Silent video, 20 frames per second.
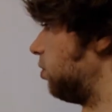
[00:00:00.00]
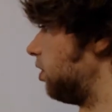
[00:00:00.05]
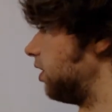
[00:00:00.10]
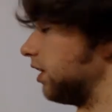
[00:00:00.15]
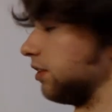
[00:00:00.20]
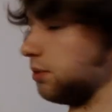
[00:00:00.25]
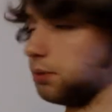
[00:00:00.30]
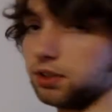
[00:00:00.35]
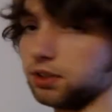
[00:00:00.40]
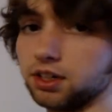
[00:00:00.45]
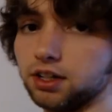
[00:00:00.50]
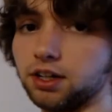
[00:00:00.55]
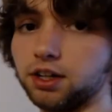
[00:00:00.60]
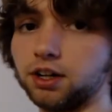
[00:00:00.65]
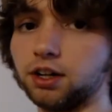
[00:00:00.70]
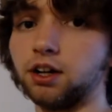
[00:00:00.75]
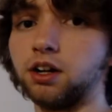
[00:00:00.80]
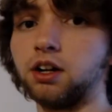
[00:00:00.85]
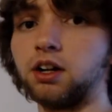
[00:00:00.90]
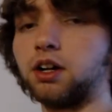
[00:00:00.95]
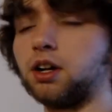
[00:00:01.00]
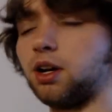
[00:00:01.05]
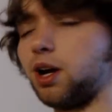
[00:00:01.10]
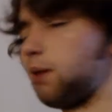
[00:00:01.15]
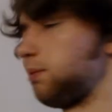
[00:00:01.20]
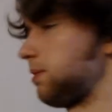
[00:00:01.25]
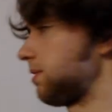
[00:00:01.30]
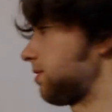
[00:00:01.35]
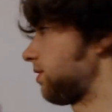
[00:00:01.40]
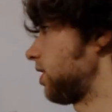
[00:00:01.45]
a 1 as we did here.
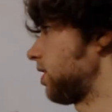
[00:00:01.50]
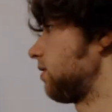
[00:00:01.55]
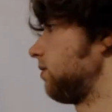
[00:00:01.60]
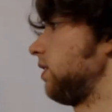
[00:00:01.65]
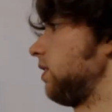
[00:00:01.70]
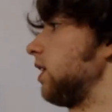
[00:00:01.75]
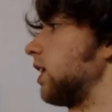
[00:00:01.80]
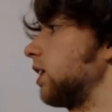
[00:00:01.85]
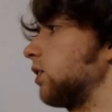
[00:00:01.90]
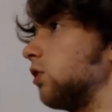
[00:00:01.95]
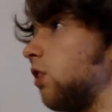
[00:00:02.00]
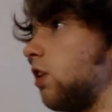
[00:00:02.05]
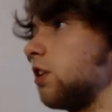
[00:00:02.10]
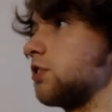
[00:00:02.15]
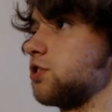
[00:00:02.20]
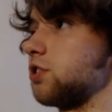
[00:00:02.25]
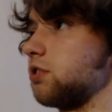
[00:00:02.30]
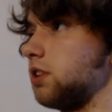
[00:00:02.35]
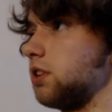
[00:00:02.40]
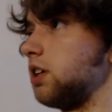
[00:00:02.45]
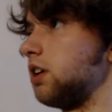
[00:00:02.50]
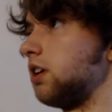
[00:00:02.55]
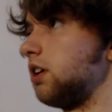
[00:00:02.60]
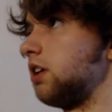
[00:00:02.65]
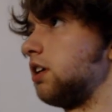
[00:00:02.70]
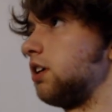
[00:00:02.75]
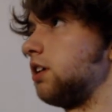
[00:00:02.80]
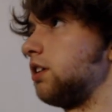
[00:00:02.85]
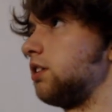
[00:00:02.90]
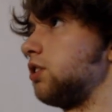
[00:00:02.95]
I mean, think of it like logically.
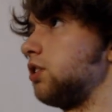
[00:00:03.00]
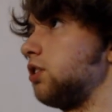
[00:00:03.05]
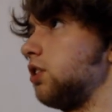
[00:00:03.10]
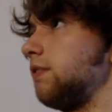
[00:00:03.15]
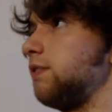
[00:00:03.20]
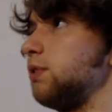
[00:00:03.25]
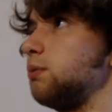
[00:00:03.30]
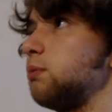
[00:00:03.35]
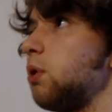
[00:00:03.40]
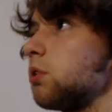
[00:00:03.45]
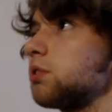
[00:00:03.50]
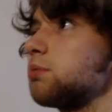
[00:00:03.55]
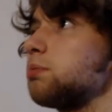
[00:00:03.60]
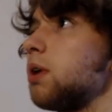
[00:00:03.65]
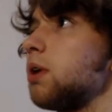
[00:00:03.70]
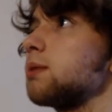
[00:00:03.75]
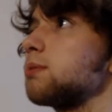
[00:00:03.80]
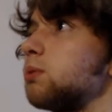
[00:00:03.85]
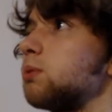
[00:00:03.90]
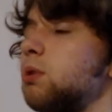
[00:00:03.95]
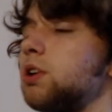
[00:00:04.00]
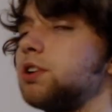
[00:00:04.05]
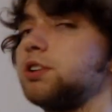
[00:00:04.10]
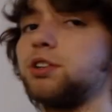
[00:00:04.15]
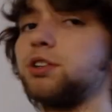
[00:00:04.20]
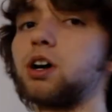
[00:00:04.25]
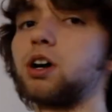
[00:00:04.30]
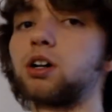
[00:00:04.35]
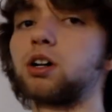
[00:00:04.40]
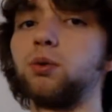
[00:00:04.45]
If you multiply by 1,
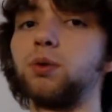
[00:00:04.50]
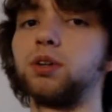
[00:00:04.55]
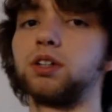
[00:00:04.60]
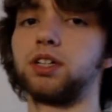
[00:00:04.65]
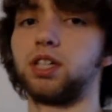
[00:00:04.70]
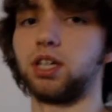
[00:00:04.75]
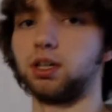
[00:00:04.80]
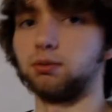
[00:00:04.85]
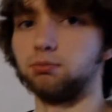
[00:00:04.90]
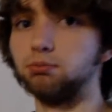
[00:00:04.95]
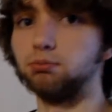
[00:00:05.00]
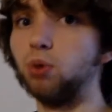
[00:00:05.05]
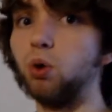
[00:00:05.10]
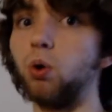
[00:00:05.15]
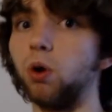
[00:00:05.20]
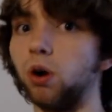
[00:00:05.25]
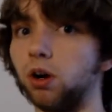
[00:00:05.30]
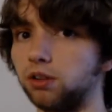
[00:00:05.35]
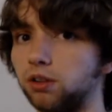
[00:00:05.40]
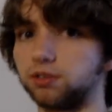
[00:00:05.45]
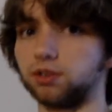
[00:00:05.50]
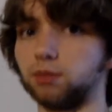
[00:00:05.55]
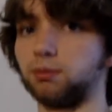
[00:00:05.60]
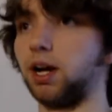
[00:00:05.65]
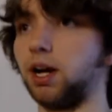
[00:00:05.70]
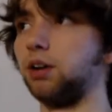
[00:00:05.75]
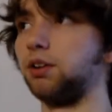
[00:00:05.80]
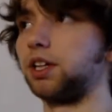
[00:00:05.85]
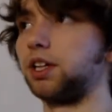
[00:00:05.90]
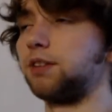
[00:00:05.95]
you're not going to get more
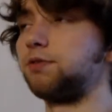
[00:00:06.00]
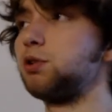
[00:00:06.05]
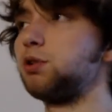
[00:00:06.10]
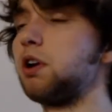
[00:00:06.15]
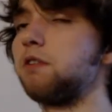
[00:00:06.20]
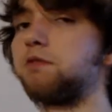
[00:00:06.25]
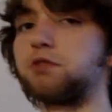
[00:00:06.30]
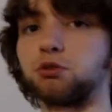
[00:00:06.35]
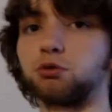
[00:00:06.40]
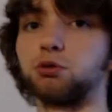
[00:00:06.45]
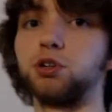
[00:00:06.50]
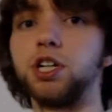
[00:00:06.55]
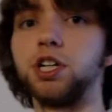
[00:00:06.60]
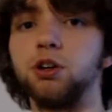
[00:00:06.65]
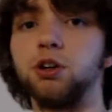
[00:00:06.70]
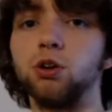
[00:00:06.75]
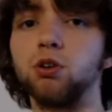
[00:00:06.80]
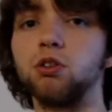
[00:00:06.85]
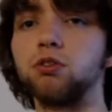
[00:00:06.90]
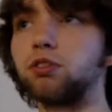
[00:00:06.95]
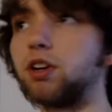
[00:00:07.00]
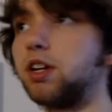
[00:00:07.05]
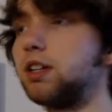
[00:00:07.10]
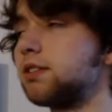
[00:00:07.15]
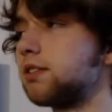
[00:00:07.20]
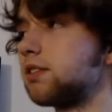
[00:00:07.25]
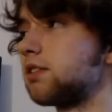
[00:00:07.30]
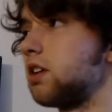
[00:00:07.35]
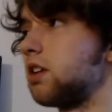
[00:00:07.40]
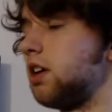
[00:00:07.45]
somehow. Like if you have three
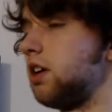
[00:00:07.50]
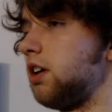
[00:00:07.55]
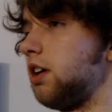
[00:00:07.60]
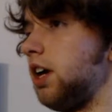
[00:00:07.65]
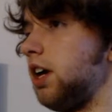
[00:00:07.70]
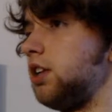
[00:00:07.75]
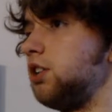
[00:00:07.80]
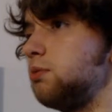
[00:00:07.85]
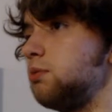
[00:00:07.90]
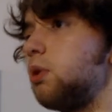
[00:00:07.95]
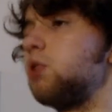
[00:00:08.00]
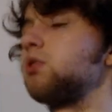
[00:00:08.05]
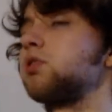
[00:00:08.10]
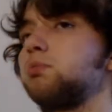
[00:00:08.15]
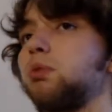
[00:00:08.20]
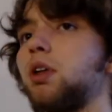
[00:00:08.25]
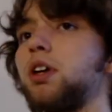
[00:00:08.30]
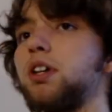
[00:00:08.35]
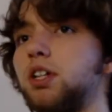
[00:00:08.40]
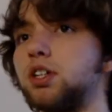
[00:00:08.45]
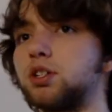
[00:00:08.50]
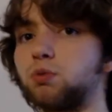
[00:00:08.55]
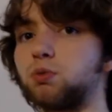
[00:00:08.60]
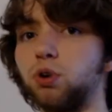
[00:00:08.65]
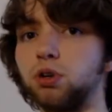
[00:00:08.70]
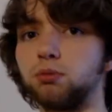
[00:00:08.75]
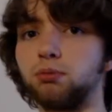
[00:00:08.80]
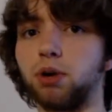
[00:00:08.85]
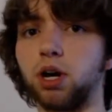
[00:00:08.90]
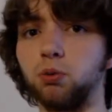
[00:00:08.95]
girlfriends, and you multiply each
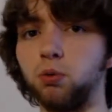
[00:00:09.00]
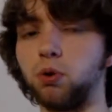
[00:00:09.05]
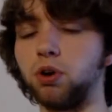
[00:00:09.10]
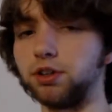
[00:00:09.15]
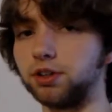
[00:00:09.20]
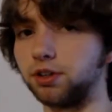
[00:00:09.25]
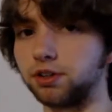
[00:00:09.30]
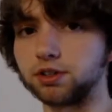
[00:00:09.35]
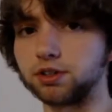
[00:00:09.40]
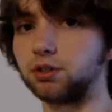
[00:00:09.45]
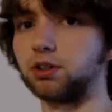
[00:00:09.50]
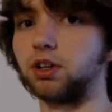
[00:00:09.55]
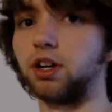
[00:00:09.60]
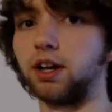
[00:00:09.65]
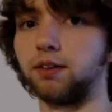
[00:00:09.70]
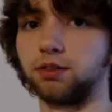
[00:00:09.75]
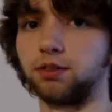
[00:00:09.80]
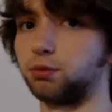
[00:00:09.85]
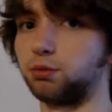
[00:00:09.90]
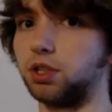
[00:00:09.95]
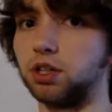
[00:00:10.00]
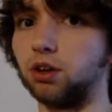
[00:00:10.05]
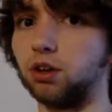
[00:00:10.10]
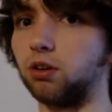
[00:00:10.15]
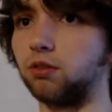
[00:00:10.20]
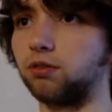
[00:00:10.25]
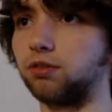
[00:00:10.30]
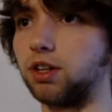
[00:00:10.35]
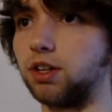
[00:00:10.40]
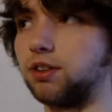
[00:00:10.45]
one by one, you're still going to have three
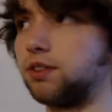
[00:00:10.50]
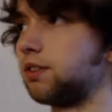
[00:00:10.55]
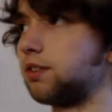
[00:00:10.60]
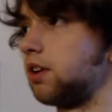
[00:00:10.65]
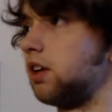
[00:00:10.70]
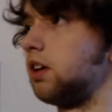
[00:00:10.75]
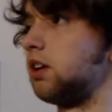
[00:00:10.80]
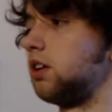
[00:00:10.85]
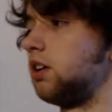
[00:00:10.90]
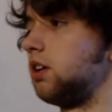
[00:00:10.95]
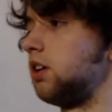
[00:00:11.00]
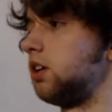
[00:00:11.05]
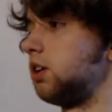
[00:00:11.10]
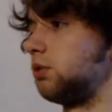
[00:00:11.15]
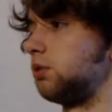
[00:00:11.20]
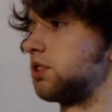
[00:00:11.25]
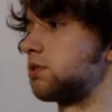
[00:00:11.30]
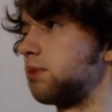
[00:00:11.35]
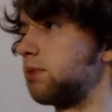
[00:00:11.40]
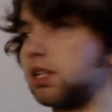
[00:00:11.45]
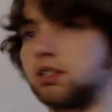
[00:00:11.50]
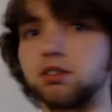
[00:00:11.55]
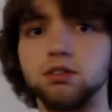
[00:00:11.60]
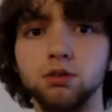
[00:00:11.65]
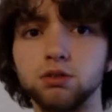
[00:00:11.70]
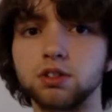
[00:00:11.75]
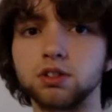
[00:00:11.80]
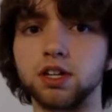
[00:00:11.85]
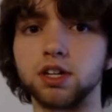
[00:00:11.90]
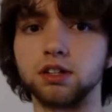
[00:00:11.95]
girlfriends, which makes
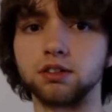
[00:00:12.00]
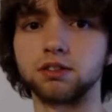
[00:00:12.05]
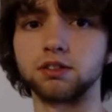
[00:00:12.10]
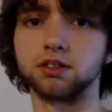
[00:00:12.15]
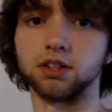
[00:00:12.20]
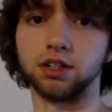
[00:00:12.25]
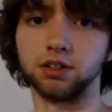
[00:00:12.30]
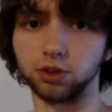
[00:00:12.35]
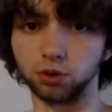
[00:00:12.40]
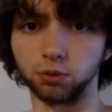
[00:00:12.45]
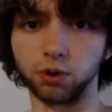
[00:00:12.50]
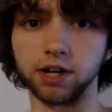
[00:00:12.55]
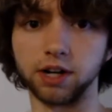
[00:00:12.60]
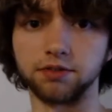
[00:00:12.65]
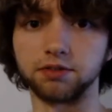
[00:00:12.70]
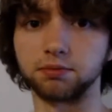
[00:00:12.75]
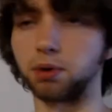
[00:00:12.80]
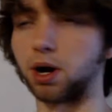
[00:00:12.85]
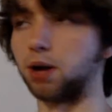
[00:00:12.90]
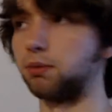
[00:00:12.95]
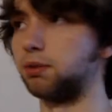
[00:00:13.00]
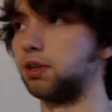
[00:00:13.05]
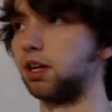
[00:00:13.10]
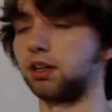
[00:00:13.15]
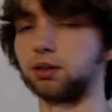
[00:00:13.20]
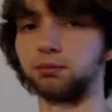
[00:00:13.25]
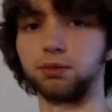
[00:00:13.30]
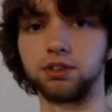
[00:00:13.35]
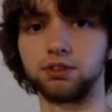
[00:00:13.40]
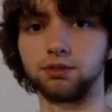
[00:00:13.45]
no sense, and your wife's probably
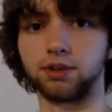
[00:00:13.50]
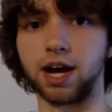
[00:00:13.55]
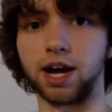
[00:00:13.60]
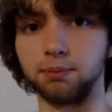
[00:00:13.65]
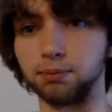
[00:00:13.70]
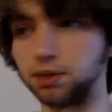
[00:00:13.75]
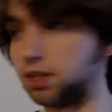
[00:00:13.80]
not going to be too